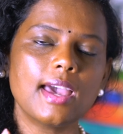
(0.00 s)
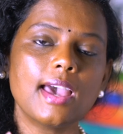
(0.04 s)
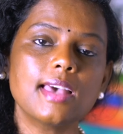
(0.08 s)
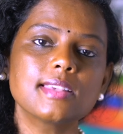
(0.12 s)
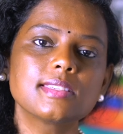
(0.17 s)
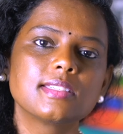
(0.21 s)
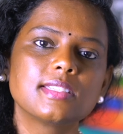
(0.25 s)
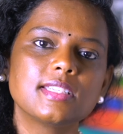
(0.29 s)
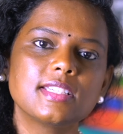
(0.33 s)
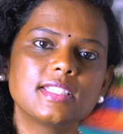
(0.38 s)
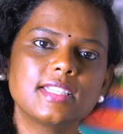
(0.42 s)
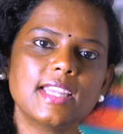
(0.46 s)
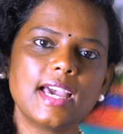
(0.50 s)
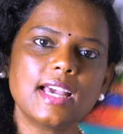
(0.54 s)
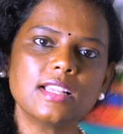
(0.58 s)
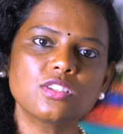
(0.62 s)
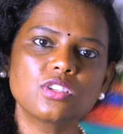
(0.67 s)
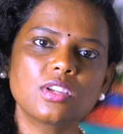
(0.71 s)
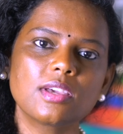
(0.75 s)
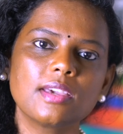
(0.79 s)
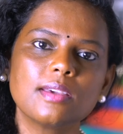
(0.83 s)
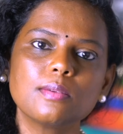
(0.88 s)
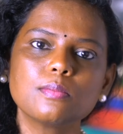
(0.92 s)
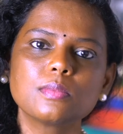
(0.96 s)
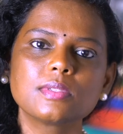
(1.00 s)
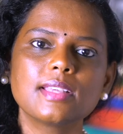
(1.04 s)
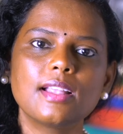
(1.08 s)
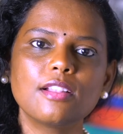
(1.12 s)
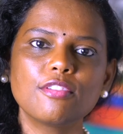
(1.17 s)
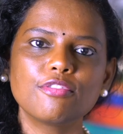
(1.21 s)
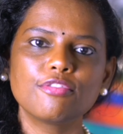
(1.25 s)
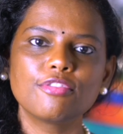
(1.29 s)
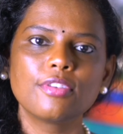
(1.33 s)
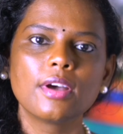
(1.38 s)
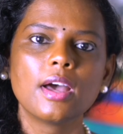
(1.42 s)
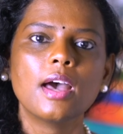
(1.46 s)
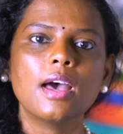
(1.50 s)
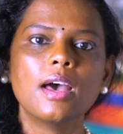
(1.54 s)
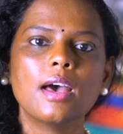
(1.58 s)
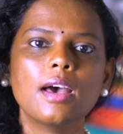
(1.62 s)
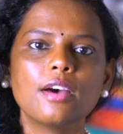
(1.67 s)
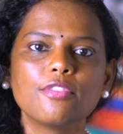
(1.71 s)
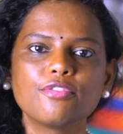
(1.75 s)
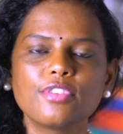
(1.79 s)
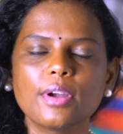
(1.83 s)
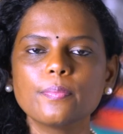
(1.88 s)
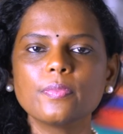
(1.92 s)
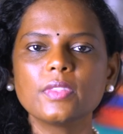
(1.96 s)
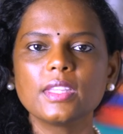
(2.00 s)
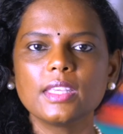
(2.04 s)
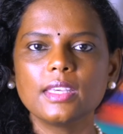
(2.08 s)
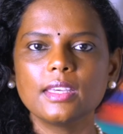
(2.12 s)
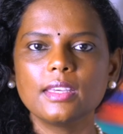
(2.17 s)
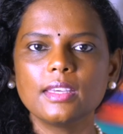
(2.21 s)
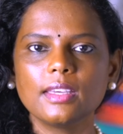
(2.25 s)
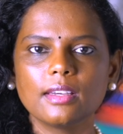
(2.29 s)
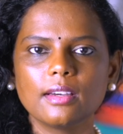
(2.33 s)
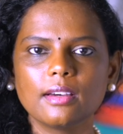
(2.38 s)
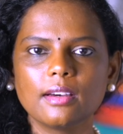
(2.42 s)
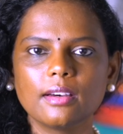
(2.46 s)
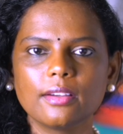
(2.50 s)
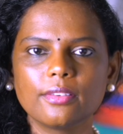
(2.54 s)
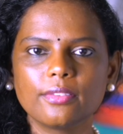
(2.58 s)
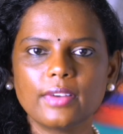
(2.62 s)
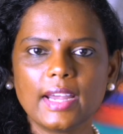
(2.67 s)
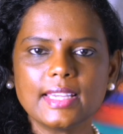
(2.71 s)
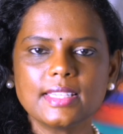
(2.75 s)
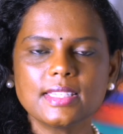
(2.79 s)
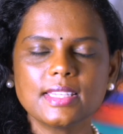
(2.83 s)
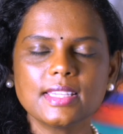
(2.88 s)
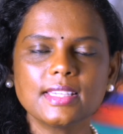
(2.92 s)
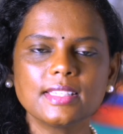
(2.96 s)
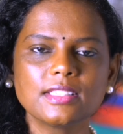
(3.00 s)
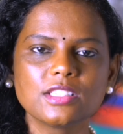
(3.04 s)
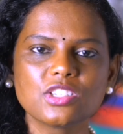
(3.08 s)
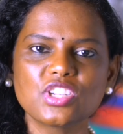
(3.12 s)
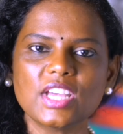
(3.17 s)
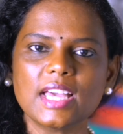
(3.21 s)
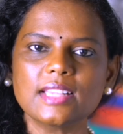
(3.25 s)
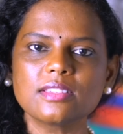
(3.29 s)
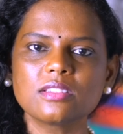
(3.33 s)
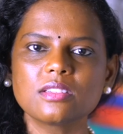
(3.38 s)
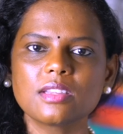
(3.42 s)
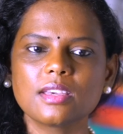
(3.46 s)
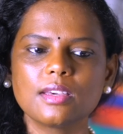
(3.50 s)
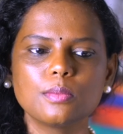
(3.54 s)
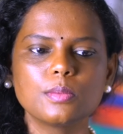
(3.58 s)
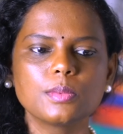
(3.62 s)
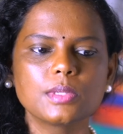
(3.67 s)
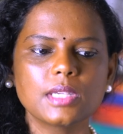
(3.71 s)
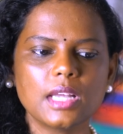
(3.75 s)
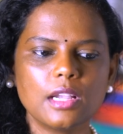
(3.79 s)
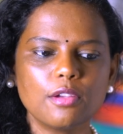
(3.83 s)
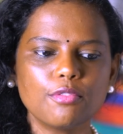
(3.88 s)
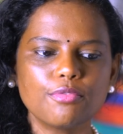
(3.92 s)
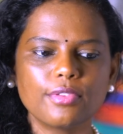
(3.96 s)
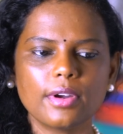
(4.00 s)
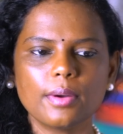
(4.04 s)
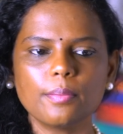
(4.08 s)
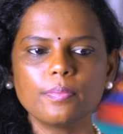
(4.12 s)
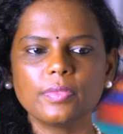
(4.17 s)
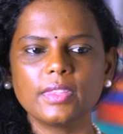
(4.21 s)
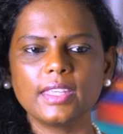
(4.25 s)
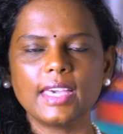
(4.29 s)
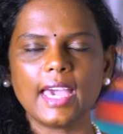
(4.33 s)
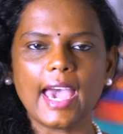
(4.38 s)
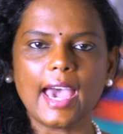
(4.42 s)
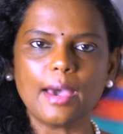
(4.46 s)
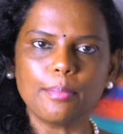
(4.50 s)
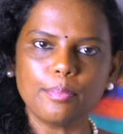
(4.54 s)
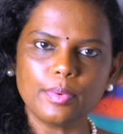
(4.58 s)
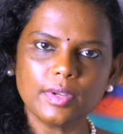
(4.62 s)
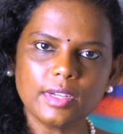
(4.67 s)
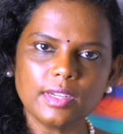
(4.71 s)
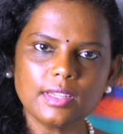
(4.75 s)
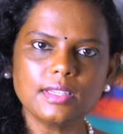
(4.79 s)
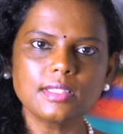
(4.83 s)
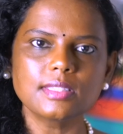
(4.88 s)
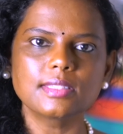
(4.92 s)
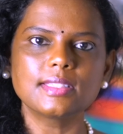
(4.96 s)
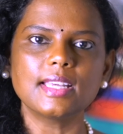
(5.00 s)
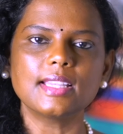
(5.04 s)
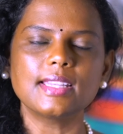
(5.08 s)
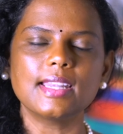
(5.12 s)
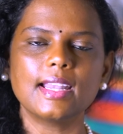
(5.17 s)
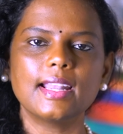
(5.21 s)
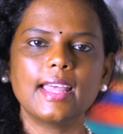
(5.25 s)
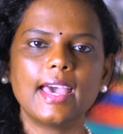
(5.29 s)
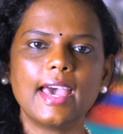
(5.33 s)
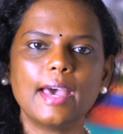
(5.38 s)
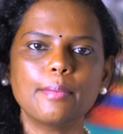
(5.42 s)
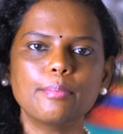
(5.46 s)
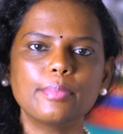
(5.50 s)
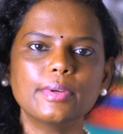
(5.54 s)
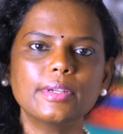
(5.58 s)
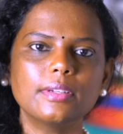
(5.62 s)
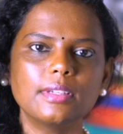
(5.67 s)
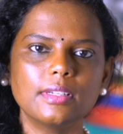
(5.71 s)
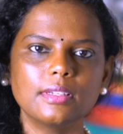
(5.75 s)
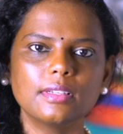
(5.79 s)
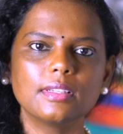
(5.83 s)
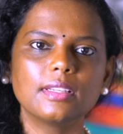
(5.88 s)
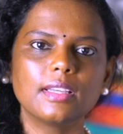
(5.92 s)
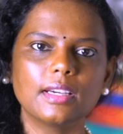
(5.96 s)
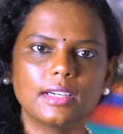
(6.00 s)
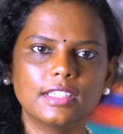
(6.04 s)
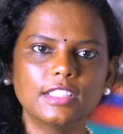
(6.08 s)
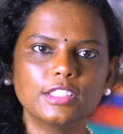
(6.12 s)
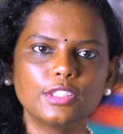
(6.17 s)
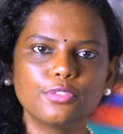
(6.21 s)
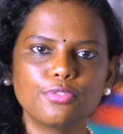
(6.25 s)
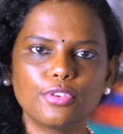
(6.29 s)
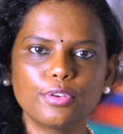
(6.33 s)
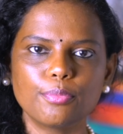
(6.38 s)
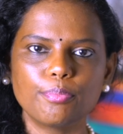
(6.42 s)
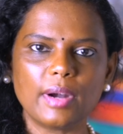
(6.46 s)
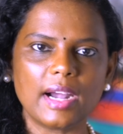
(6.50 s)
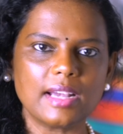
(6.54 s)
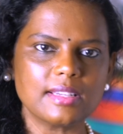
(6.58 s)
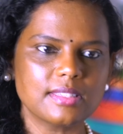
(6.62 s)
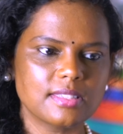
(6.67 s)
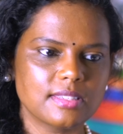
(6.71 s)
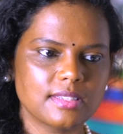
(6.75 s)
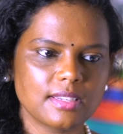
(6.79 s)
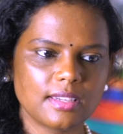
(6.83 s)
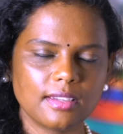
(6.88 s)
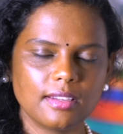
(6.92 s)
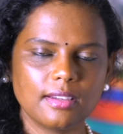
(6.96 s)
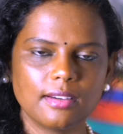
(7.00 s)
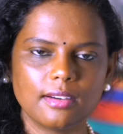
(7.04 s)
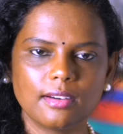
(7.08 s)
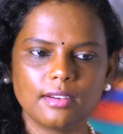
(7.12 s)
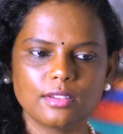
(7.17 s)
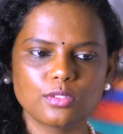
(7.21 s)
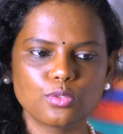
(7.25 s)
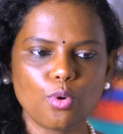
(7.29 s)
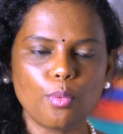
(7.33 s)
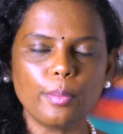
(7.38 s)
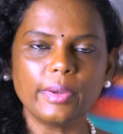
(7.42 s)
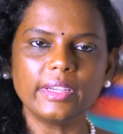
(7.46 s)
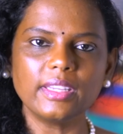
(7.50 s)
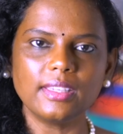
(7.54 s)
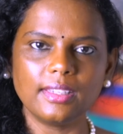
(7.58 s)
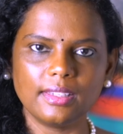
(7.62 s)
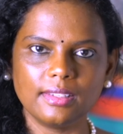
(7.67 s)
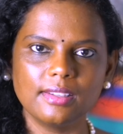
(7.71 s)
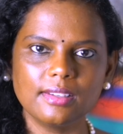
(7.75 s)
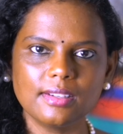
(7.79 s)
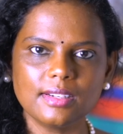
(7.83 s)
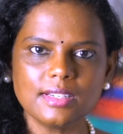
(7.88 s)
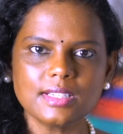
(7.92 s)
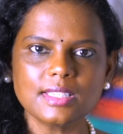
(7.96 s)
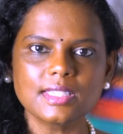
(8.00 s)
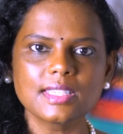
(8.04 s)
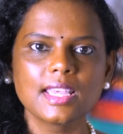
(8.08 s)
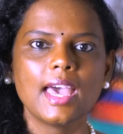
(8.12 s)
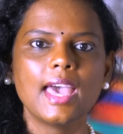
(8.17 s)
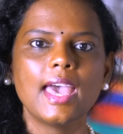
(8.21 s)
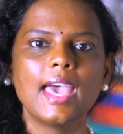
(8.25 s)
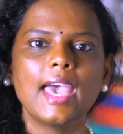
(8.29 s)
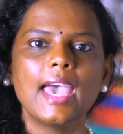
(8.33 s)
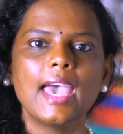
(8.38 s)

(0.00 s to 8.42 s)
has detached himself from the uh, writing, detached himself from the happenings that had happened in the earth for past uh, so many years.